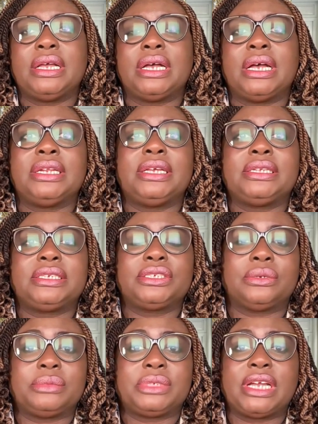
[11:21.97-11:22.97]
added
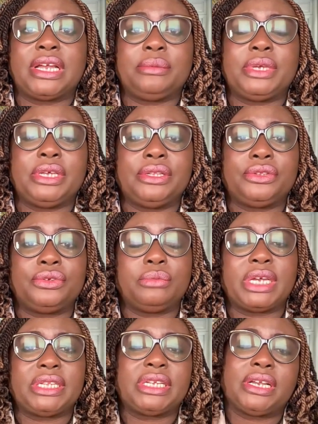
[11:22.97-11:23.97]
some time into
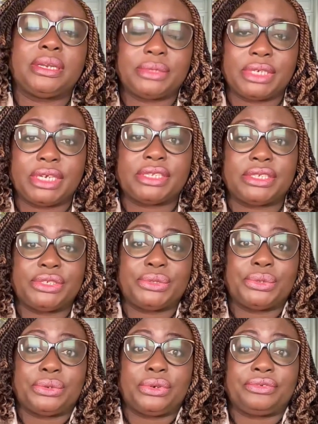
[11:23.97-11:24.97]
my time to get
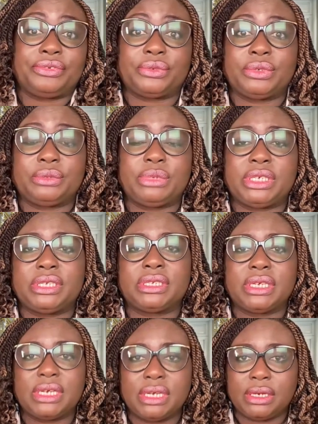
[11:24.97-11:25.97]
into the office, which means,